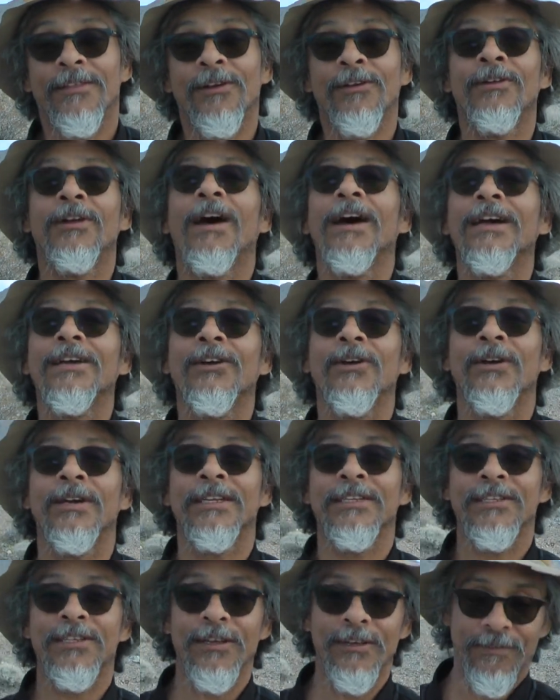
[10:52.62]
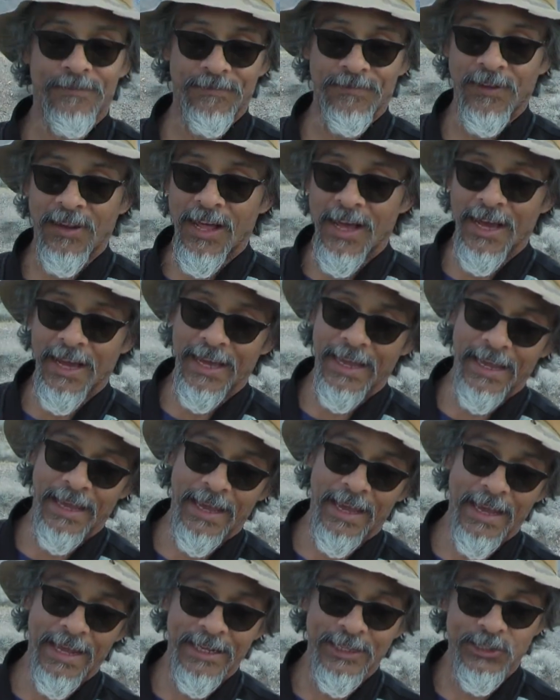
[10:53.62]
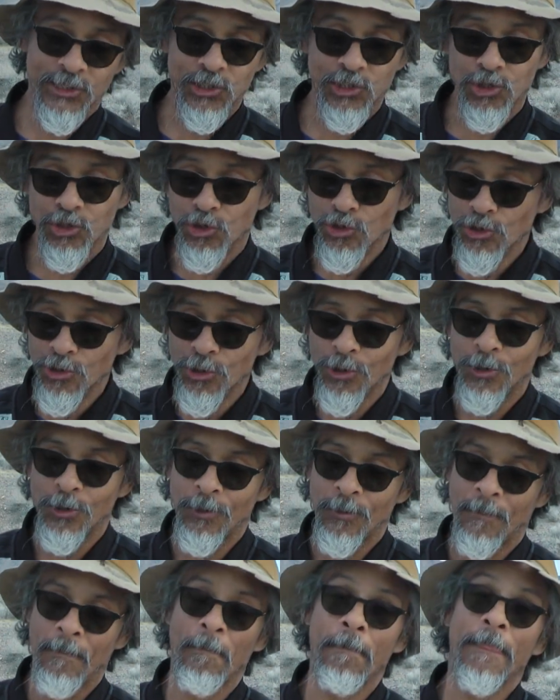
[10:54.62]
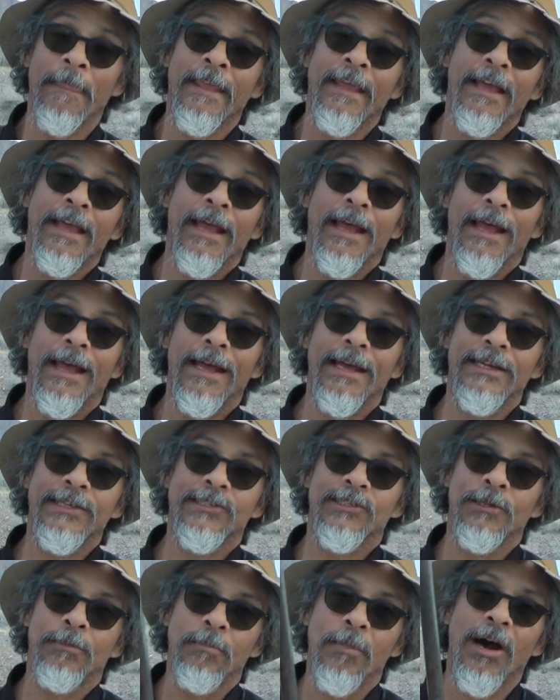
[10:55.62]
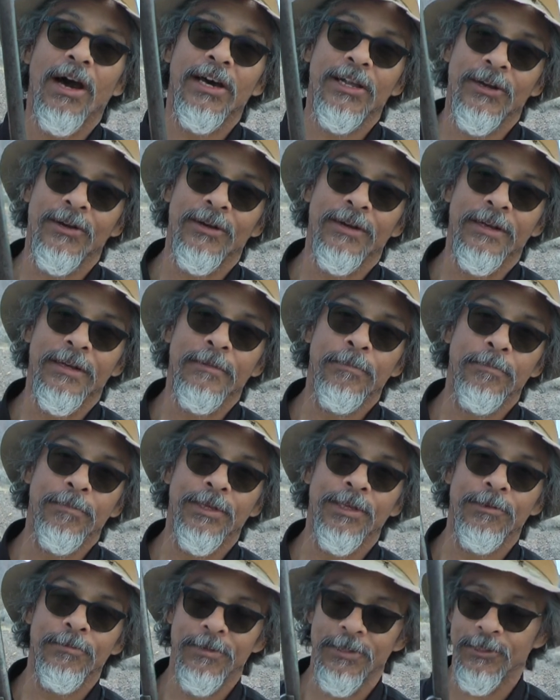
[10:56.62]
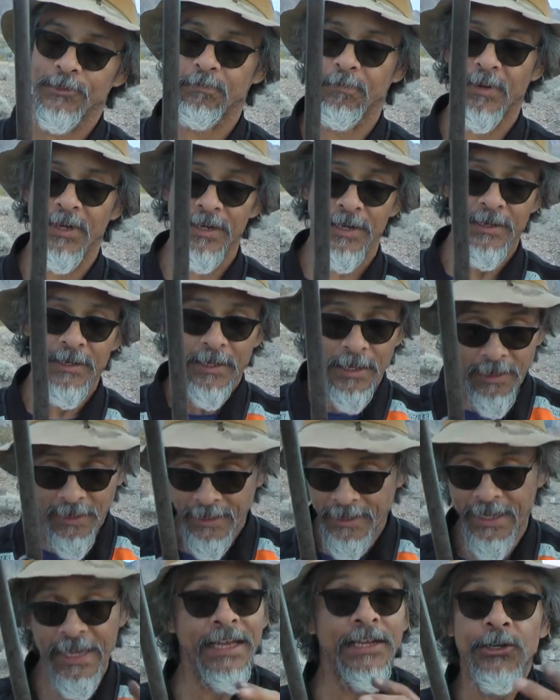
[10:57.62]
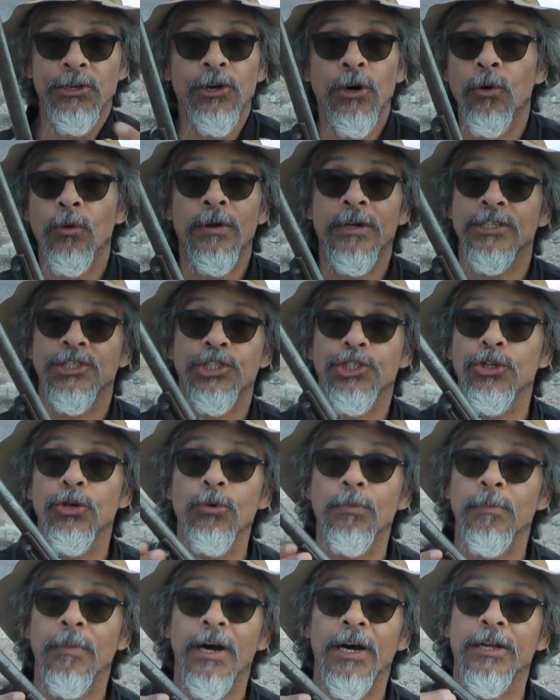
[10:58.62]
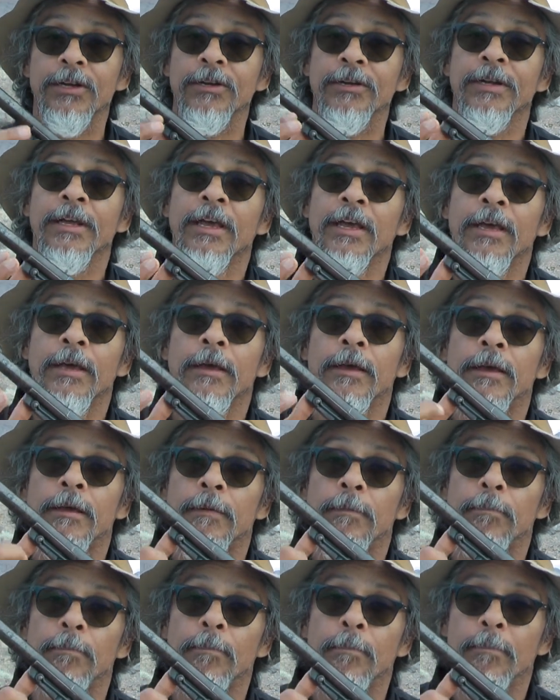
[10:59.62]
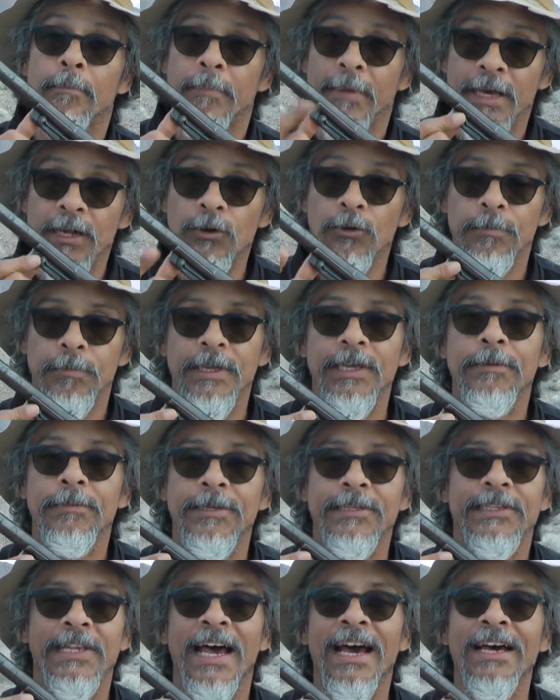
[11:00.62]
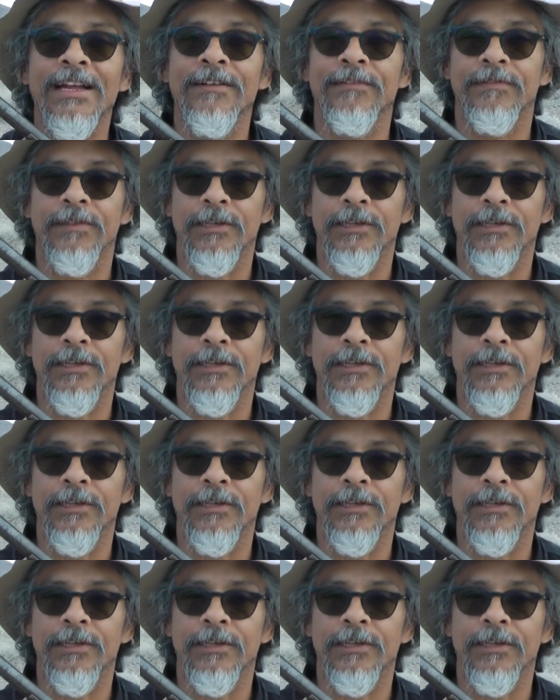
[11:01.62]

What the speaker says: they're not going to fly as true as the modern BBs. But again, you don't want to shoot modern metal BBs out of